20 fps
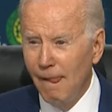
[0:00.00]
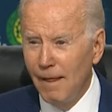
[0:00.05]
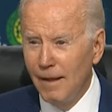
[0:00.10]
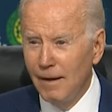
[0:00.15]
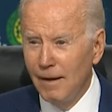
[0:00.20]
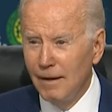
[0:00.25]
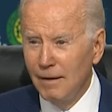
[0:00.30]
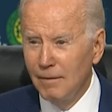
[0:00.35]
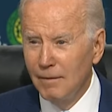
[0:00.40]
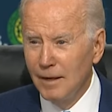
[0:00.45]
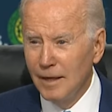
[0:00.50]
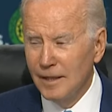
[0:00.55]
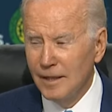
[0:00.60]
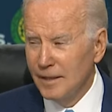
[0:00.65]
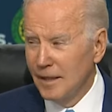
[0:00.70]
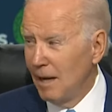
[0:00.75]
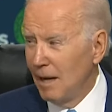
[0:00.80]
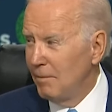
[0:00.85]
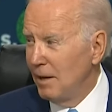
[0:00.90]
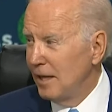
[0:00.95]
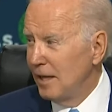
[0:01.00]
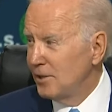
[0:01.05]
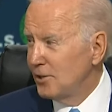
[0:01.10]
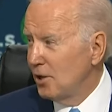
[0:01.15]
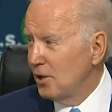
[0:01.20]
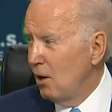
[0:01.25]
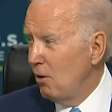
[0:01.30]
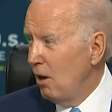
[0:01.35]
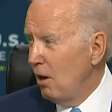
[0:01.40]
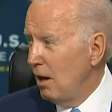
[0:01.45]
States struggles with
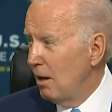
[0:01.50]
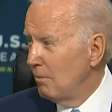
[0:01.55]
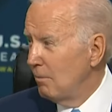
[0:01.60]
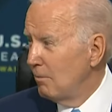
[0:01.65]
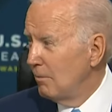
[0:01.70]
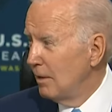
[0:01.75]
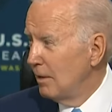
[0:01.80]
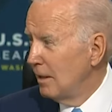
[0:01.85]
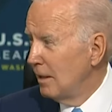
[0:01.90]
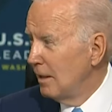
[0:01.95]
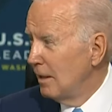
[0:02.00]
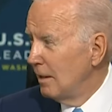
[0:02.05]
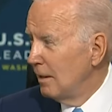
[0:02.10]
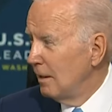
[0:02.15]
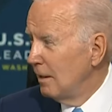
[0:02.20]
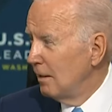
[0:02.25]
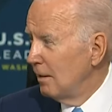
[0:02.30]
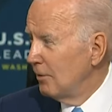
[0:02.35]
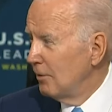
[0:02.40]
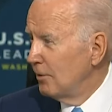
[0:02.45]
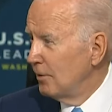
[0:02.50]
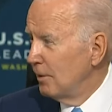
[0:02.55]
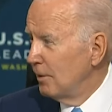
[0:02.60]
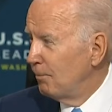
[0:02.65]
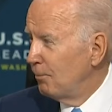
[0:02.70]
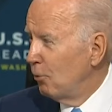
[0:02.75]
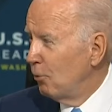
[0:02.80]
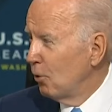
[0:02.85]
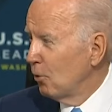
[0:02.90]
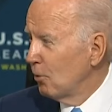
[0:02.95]
its declining influence,
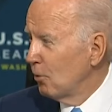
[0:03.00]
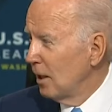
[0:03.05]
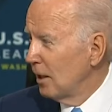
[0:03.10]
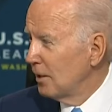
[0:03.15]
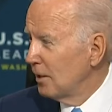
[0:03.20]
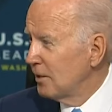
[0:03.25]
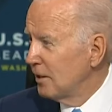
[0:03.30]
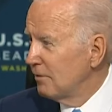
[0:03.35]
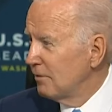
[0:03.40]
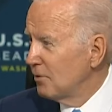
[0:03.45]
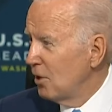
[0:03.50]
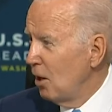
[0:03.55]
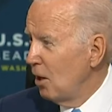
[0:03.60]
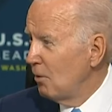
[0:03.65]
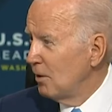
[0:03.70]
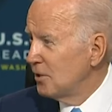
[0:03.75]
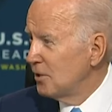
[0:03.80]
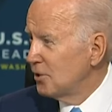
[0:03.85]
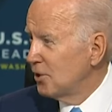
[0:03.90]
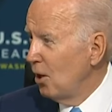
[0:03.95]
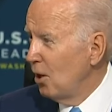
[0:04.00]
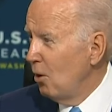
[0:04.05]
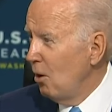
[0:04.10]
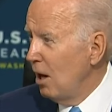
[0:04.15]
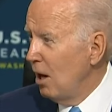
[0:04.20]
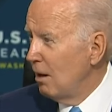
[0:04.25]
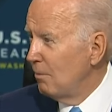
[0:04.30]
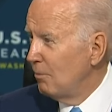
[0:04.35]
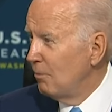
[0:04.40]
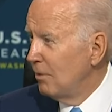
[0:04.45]
the dynamics of power and
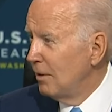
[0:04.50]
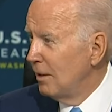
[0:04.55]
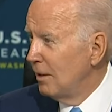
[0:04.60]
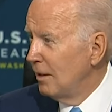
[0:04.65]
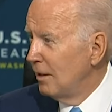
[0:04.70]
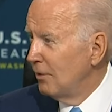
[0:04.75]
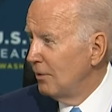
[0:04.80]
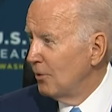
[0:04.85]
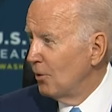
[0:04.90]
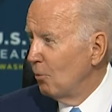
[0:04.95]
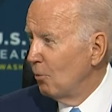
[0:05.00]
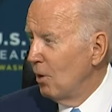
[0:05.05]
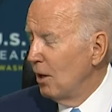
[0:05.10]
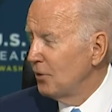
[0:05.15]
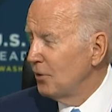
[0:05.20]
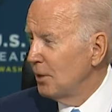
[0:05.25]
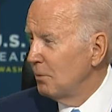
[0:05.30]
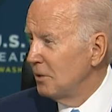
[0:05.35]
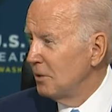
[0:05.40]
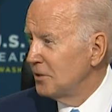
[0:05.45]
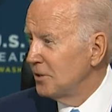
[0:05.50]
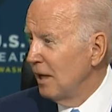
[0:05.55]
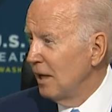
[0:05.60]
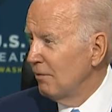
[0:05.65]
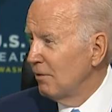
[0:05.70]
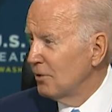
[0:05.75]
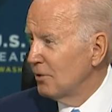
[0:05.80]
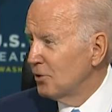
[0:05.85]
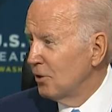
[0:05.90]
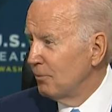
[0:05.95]
influence in Africa continue
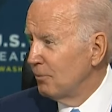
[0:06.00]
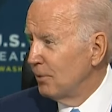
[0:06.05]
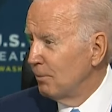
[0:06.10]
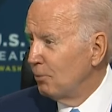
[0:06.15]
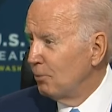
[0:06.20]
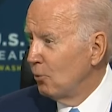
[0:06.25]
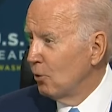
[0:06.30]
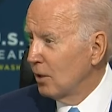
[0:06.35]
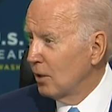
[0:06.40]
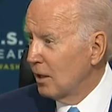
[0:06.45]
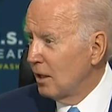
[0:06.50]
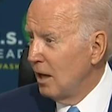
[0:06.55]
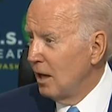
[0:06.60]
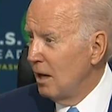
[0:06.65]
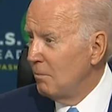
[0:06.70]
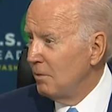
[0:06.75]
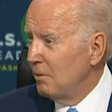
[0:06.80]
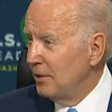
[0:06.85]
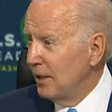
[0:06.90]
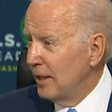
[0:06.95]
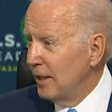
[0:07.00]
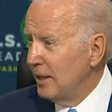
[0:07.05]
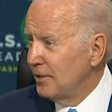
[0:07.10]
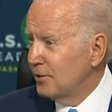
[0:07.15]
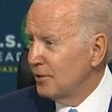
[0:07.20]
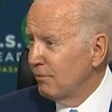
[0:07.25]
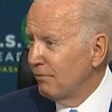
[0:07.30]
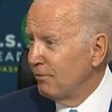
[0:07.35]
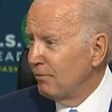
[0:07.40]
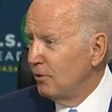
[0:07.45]
to shift, posing
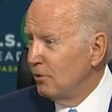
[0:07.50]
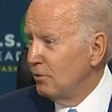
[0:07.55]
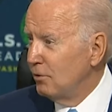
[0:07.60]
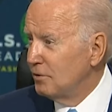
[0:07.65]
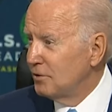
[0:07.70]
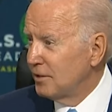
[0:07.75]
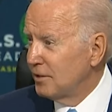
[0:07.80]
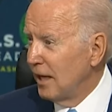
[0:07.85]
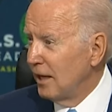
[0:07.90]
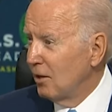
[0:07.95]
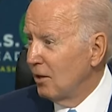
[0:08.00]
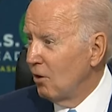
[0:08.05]
both problems and